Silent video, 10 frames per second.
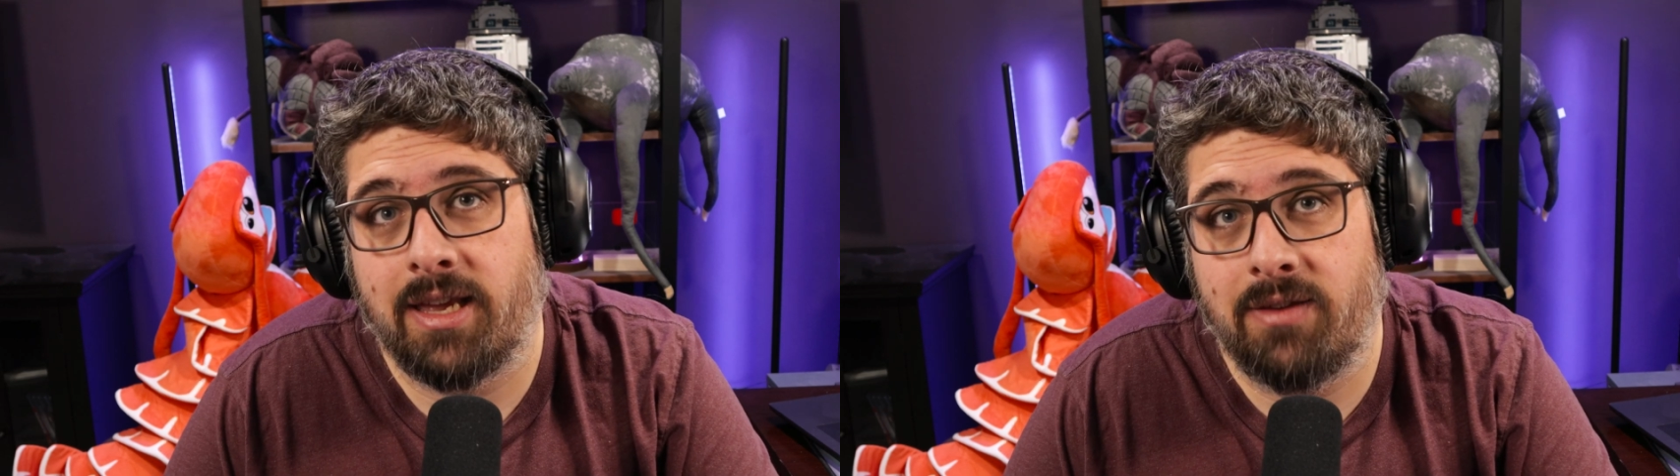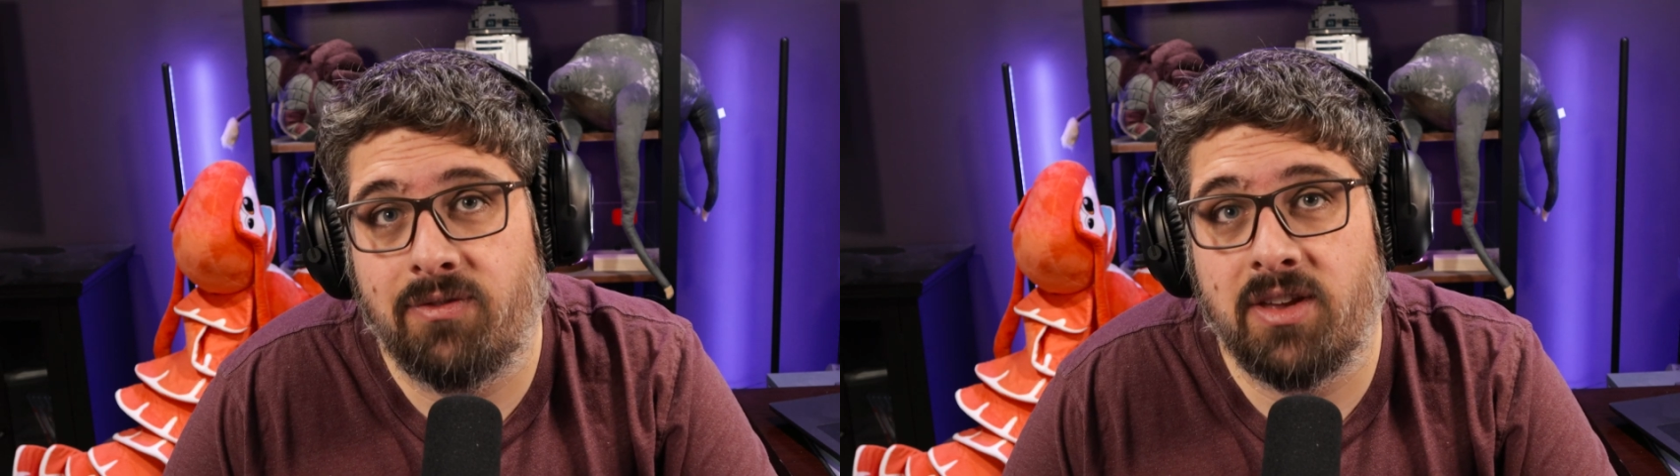
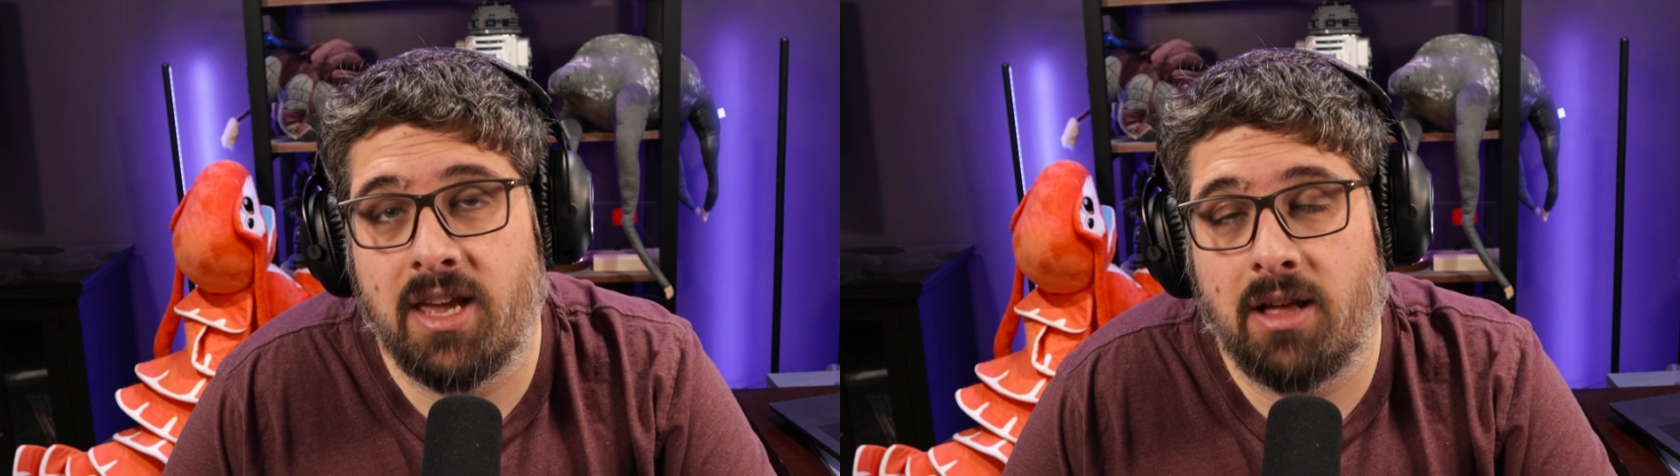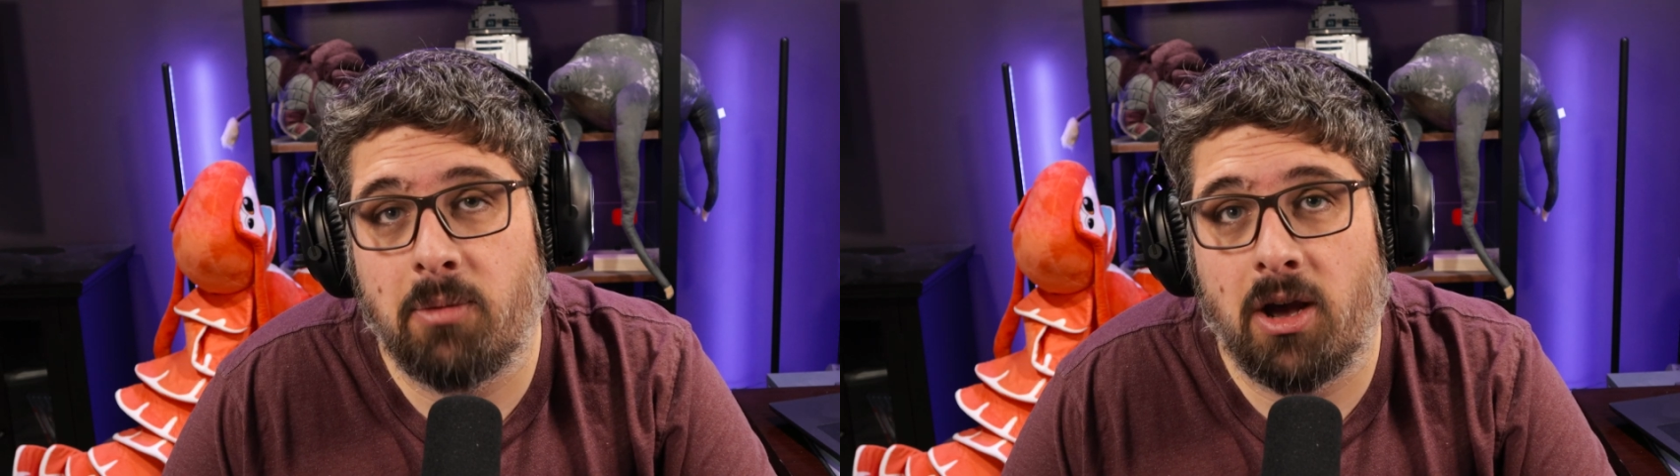
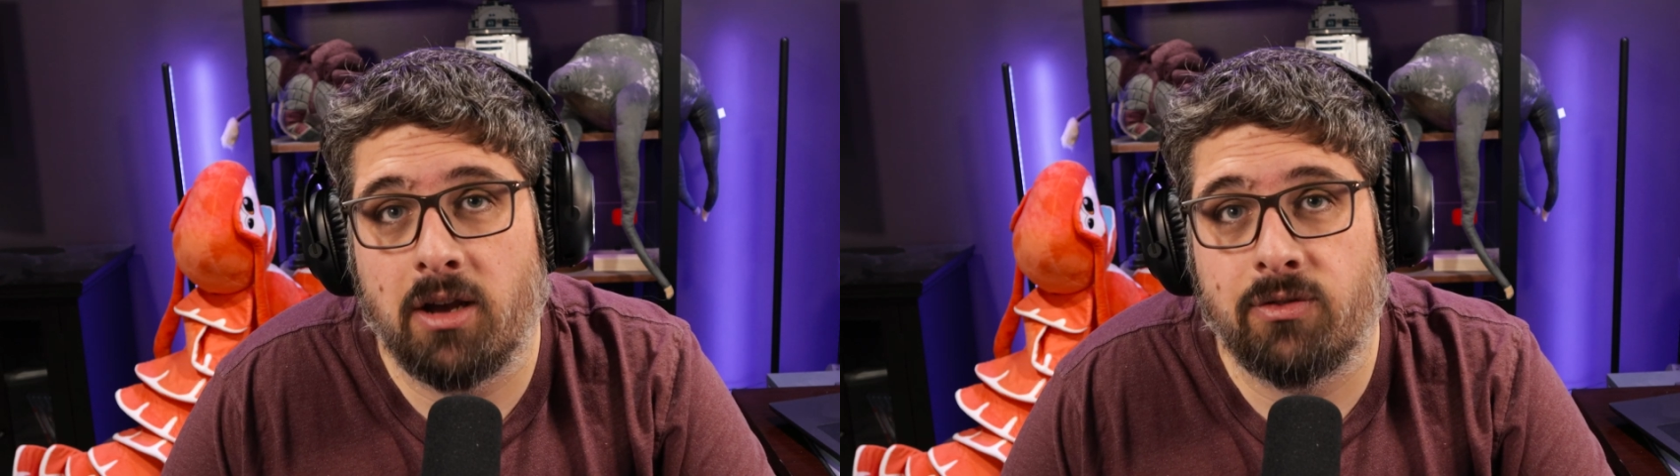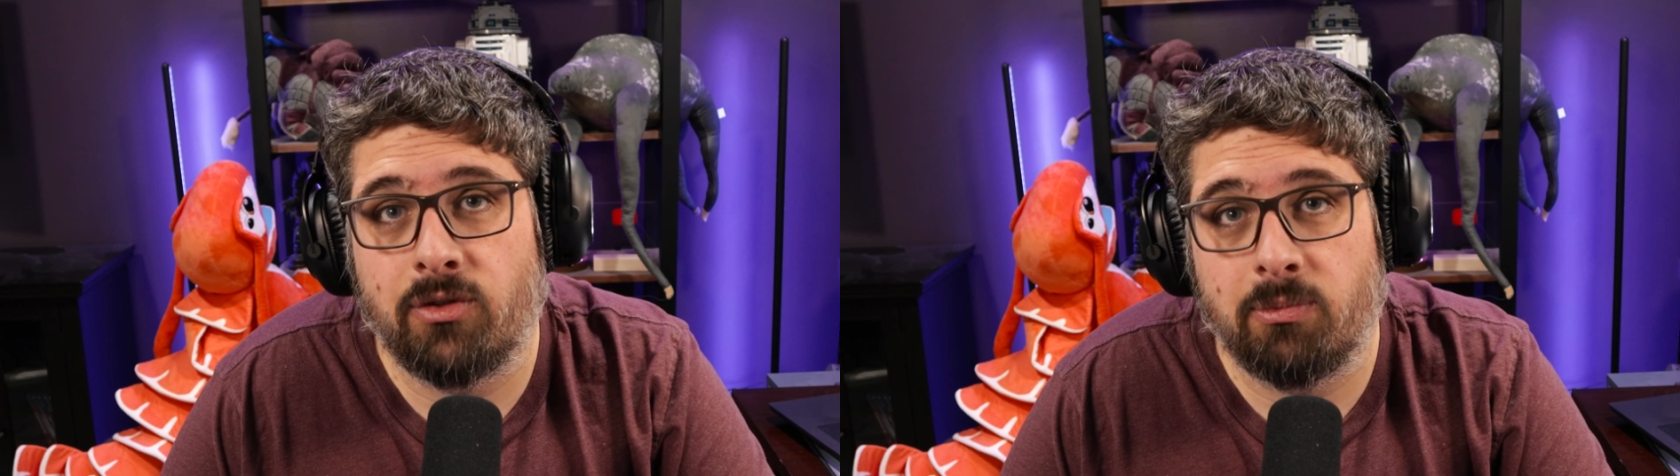
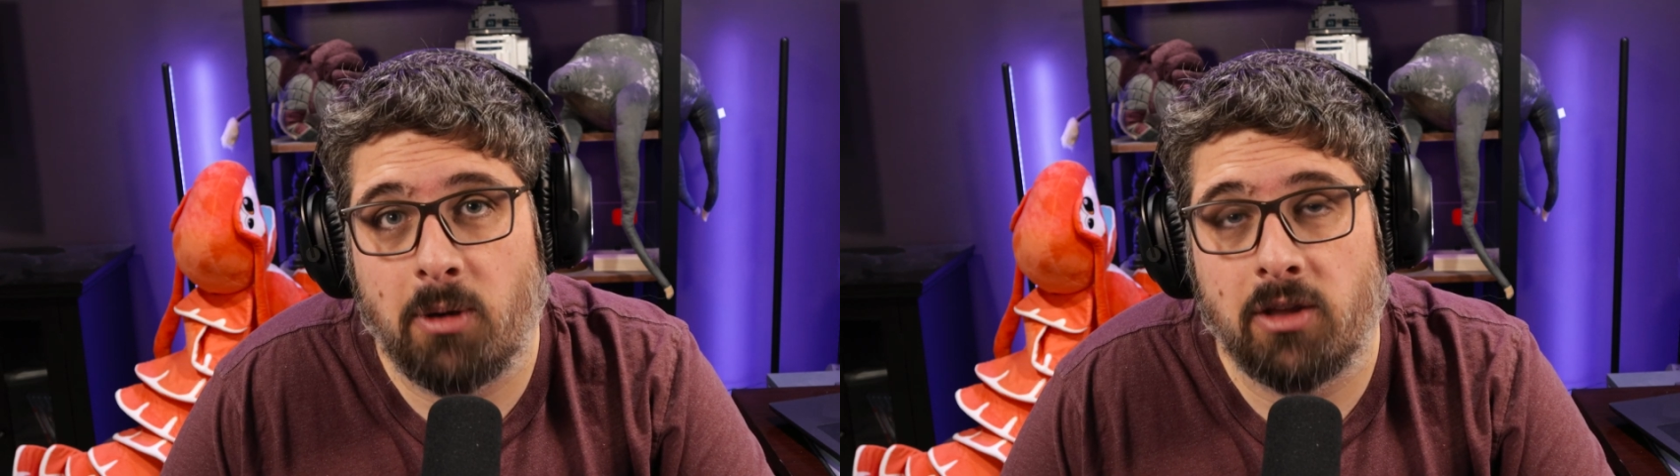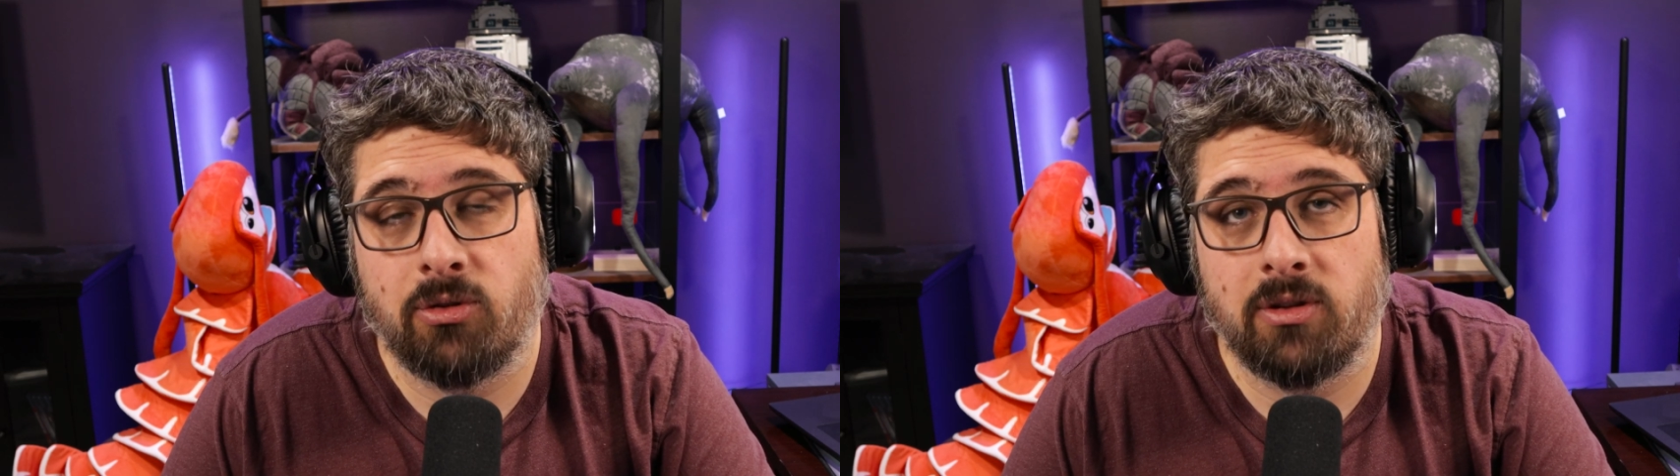EVLBox for
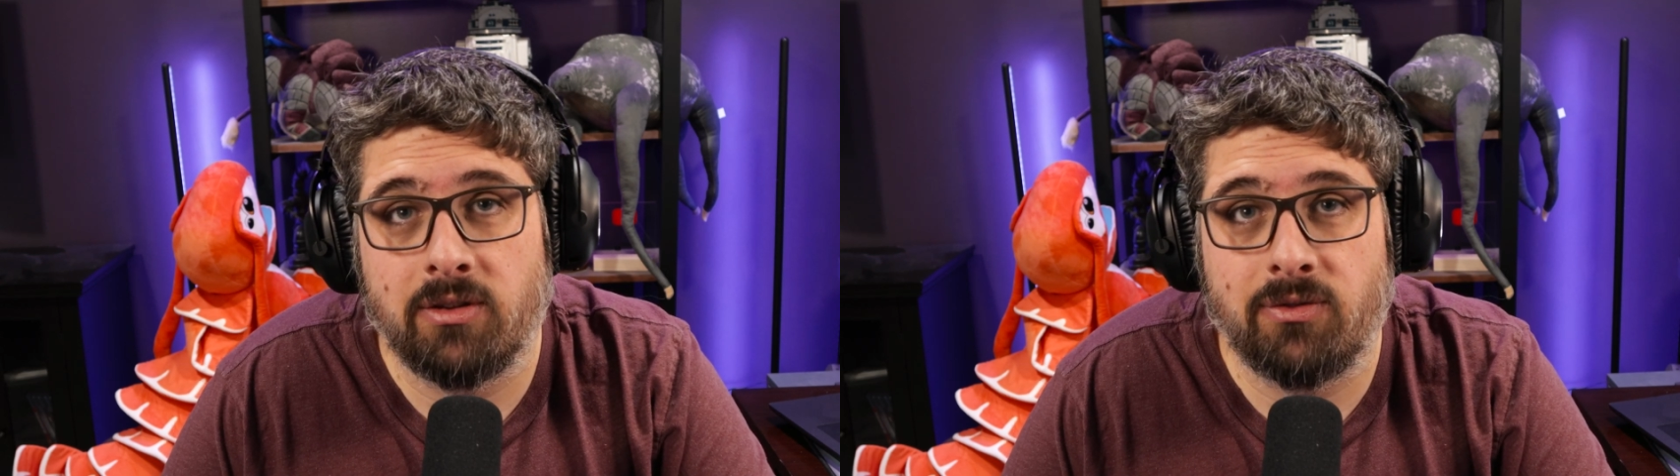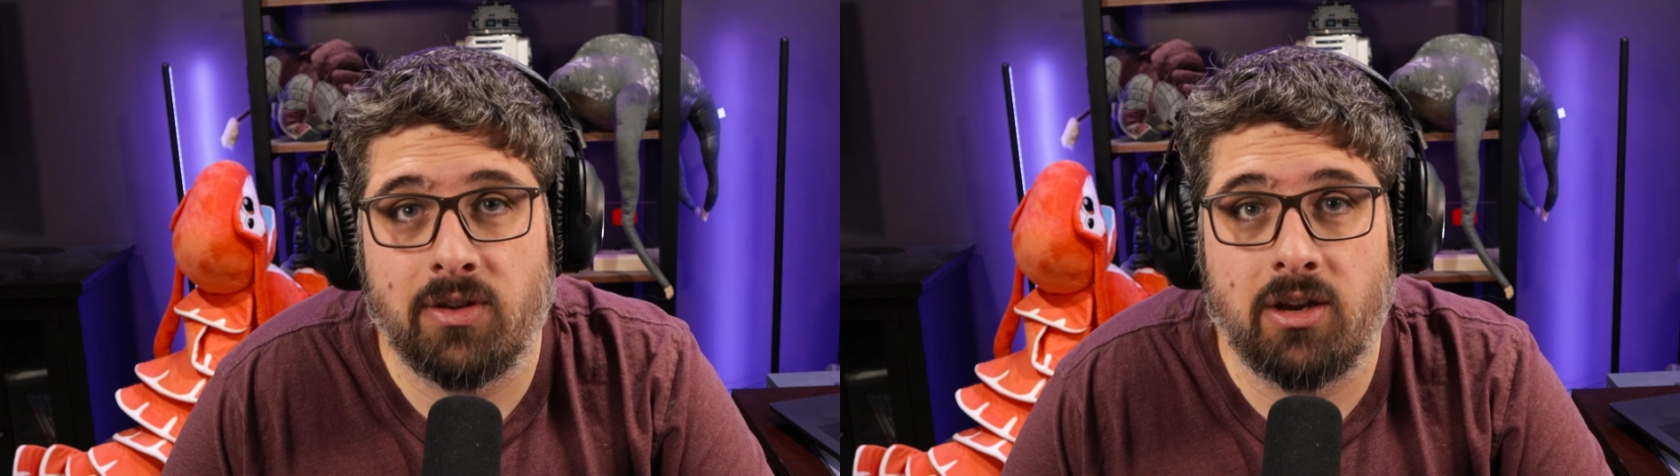sponsoring
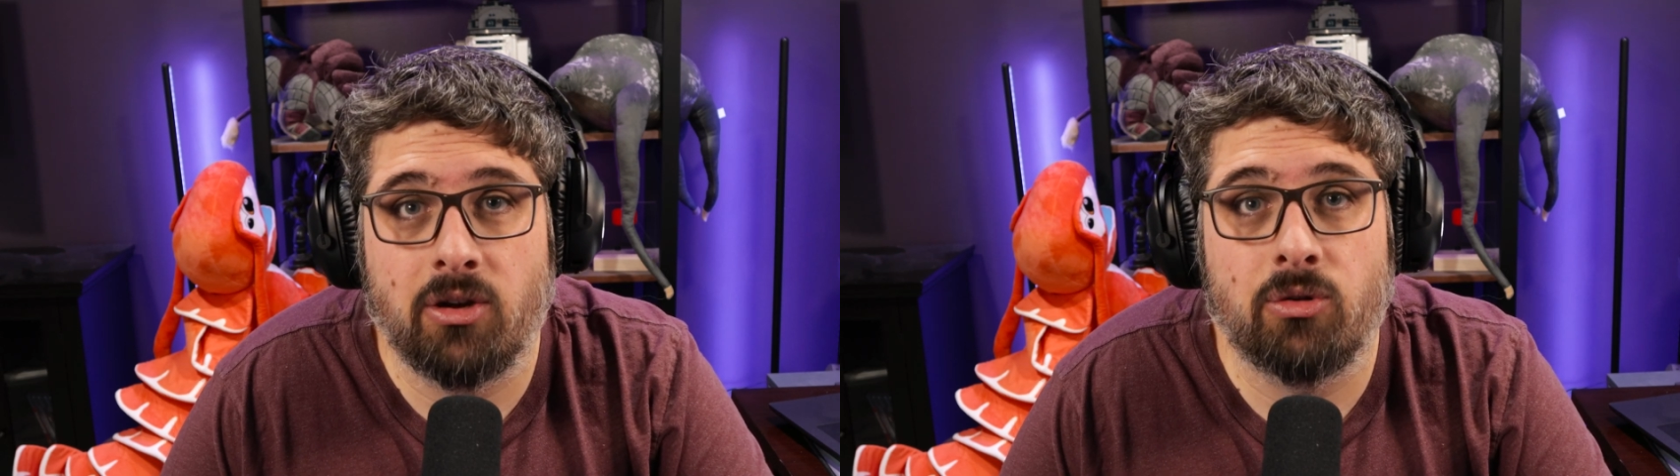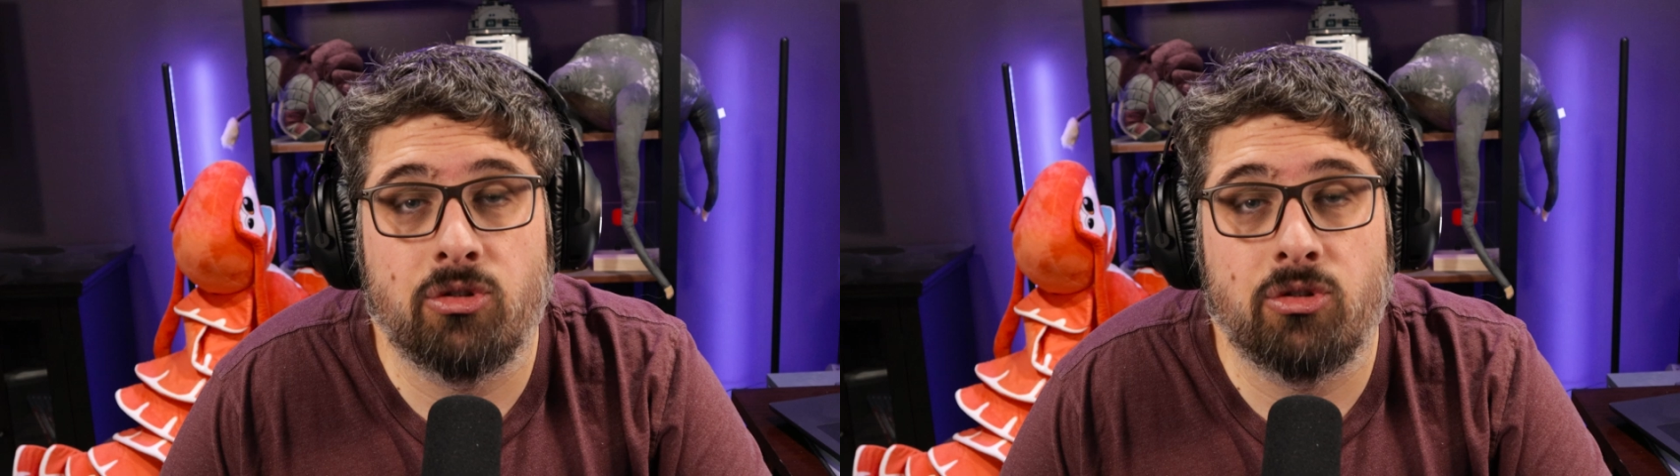this video.